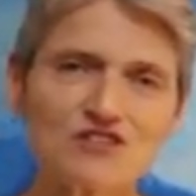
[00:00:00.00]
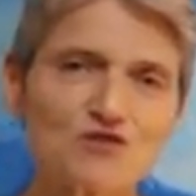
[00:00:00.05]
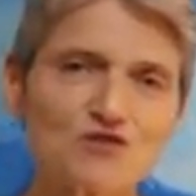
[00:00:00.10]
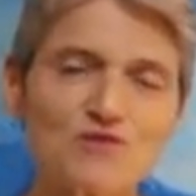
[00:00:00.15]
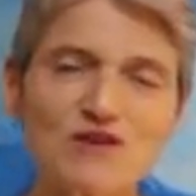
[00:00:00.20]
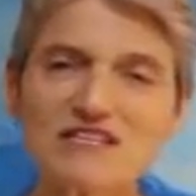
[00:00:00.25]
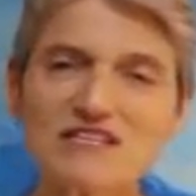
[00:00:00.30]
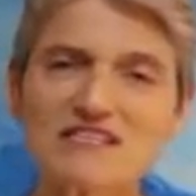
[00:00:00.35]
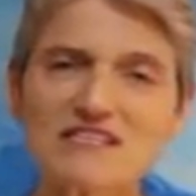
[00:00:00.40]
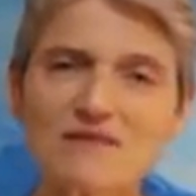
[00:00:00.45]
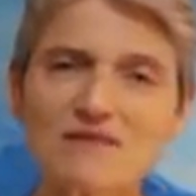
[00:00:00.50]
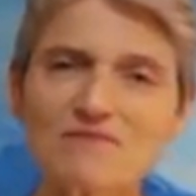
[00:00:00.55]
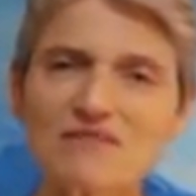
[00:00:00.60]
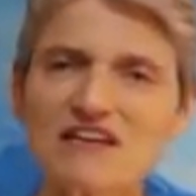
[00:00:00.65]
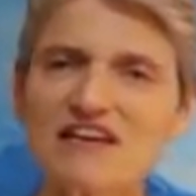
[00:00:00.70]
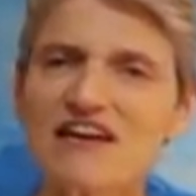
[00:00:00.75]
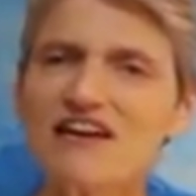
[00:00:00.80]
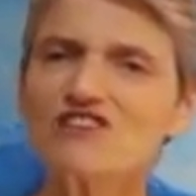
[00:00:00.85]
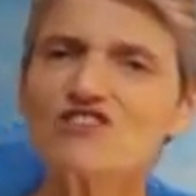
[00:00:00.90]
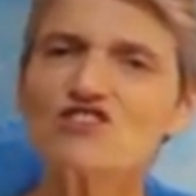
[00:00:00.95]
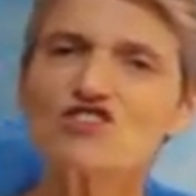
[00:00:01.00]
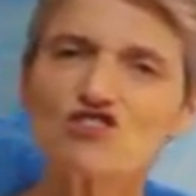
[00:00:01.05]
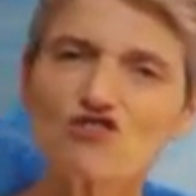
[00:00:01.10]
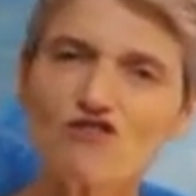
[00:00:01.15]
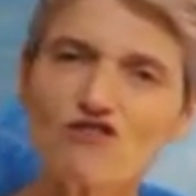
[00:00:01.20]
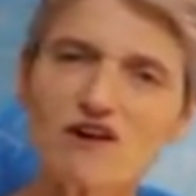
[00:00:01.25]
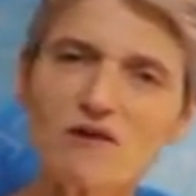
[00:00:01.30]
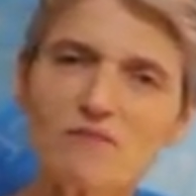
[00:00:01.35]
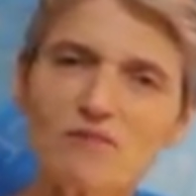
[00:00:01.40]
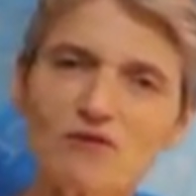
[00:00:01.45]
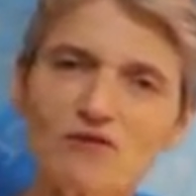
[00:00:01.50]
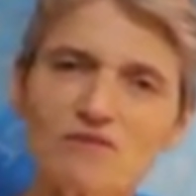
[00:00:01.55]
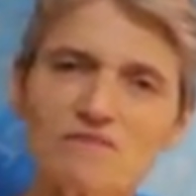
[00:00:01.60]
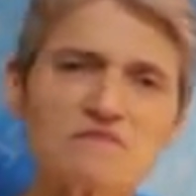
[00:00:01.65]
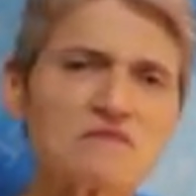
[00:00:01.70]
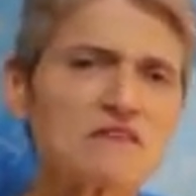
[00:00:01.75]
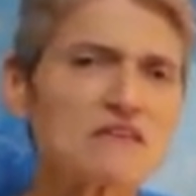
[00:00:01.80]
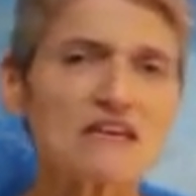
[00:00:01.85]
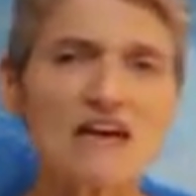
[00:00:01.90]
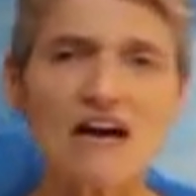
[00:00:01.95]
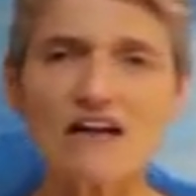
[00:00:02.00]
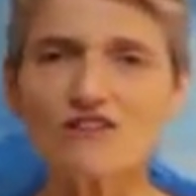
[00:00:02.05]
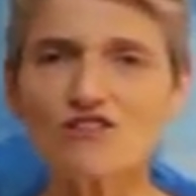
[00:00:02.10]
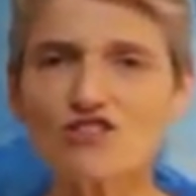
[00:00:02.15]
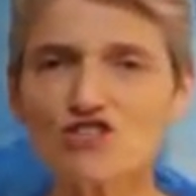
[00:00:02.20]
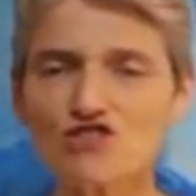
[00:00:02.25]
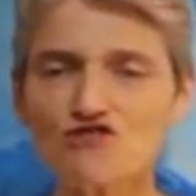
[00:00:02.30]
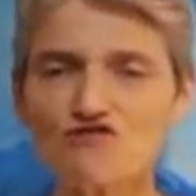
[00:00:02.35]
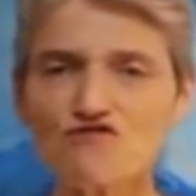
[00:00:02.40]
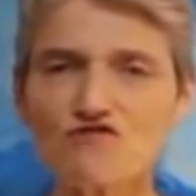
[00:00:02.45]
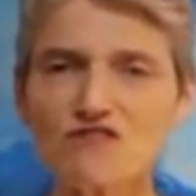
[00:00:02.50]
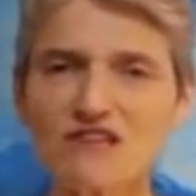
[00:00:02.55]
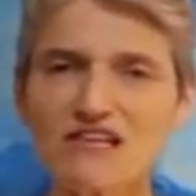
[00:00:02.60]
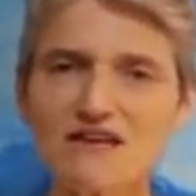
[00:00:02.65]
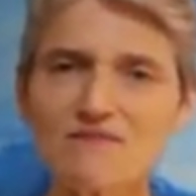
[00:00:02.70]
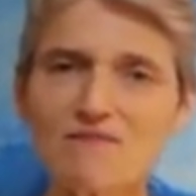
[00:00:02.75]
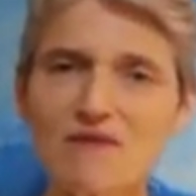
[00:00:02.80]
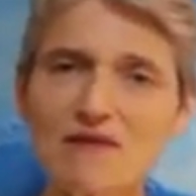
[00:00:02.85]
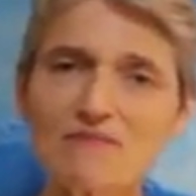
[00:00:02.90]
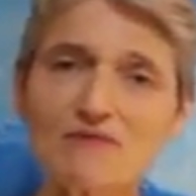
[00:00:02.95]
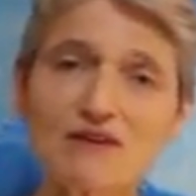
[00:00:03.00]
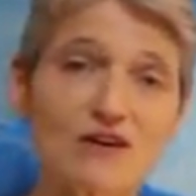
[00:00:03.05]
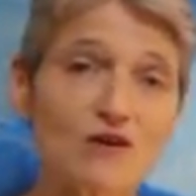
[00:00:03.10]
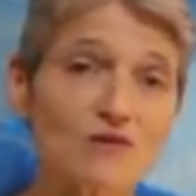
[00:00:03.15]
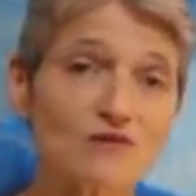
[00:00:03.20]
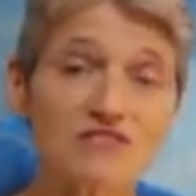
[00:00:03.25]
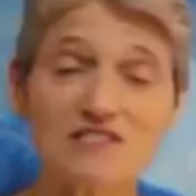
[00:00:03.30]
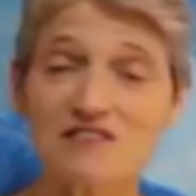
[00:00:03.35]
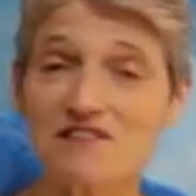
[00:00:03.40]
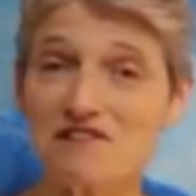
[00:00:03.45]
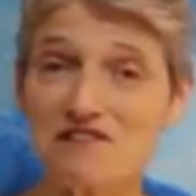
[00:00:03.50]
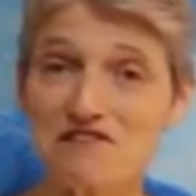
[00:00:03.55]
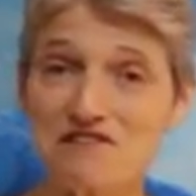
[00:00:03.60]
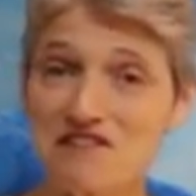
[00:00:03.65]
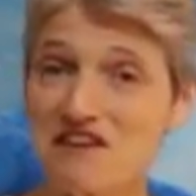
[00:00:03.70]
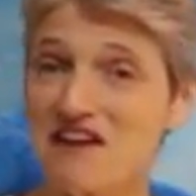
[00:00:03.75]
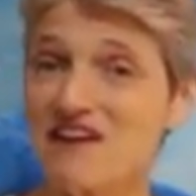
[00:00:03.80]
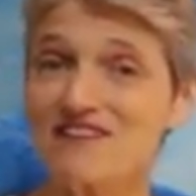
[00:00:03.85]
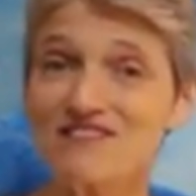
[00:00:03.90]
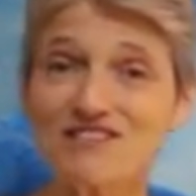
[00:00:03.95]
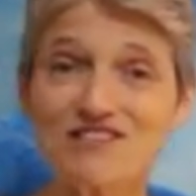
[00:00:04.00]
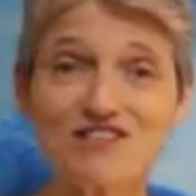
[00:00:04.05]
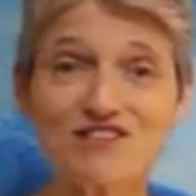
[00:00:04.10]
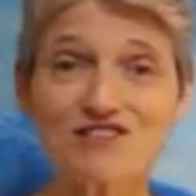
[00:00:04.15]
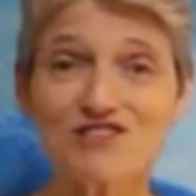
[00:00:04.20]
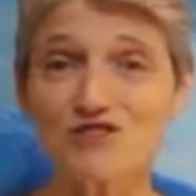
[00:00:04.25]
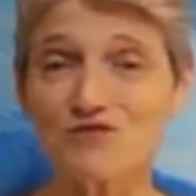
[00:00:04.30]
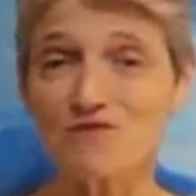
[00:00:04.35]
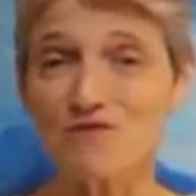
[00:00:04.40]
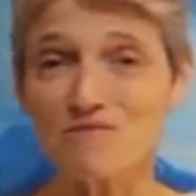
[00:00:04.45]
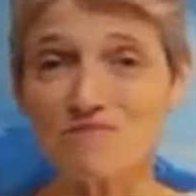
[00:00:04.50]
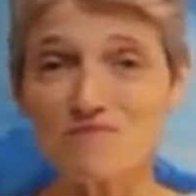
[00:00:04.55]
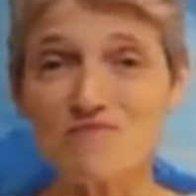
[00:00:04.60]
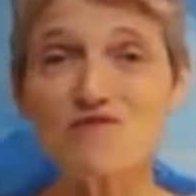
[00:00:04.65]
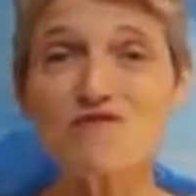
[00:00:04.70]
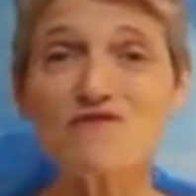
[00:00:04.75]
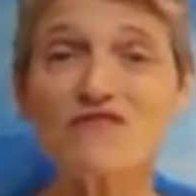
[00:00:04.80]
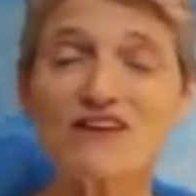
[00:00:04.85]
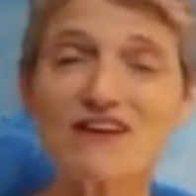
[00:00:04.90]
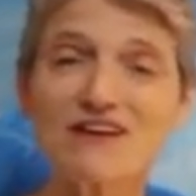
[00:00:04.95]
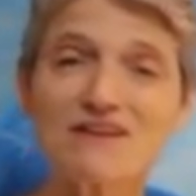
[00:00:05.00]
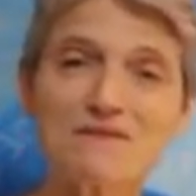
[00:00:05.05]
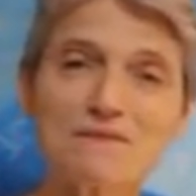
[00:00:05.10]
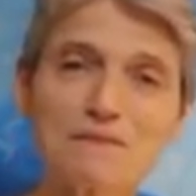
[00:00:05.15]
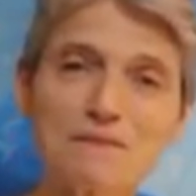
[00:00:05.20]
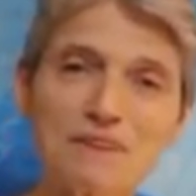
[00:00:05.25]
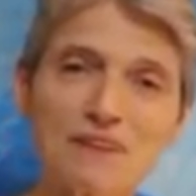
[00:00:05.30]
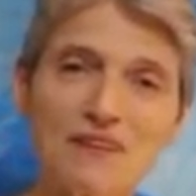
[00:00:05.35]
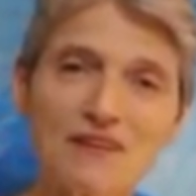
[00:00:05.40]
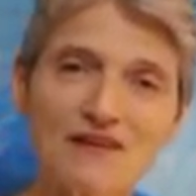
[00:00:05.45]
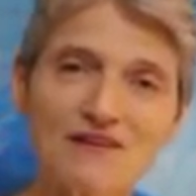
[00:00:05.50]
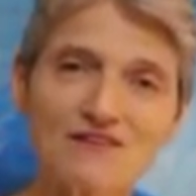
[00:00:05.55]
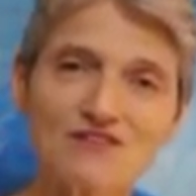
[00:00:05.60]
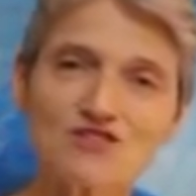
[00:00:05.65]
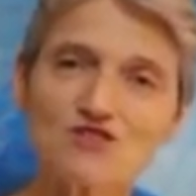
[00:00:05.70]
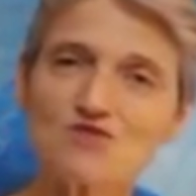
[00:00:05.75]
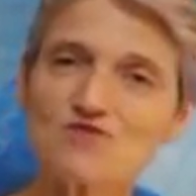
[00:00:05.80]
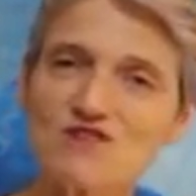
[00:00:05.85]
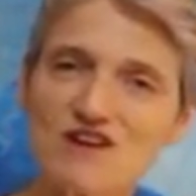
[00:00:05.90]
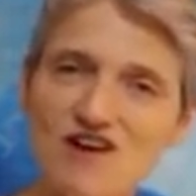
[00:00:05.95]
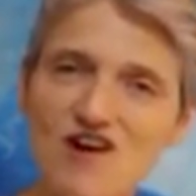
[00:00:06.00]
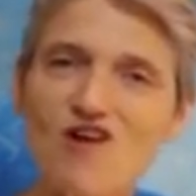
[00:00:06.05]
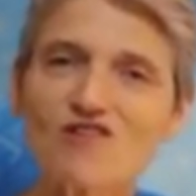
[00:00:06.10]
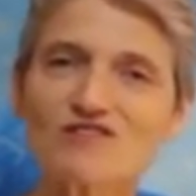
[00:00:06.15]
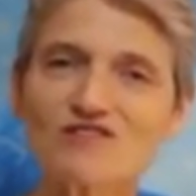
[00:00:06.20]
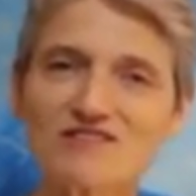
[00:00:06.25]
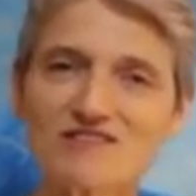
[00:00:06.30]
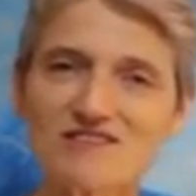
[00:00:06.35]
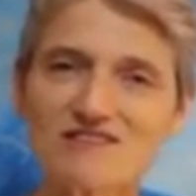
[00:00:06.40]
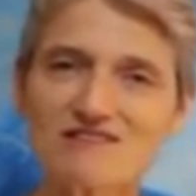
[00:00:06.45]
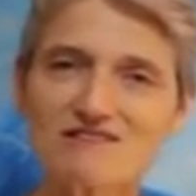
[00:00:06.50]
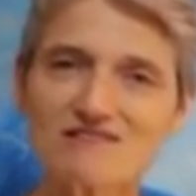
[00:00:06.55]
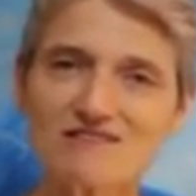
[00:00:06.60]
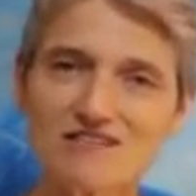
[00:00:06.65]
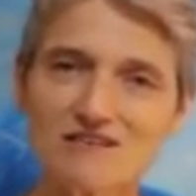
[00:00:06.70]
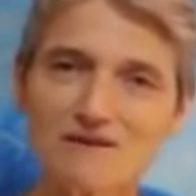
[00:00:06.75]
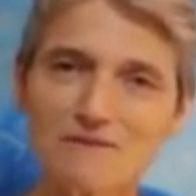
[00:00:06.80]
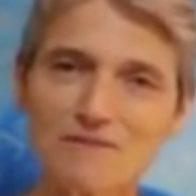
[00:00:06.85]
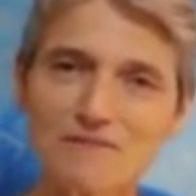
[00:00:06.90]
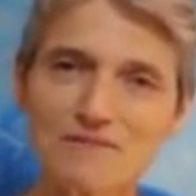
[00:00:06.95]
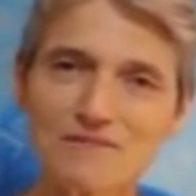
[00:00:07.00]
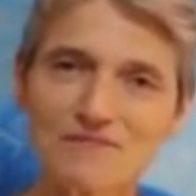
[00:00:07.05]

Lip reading: doing something enjoyable culturally, maybe going to the theatre, to a movie, to a concert.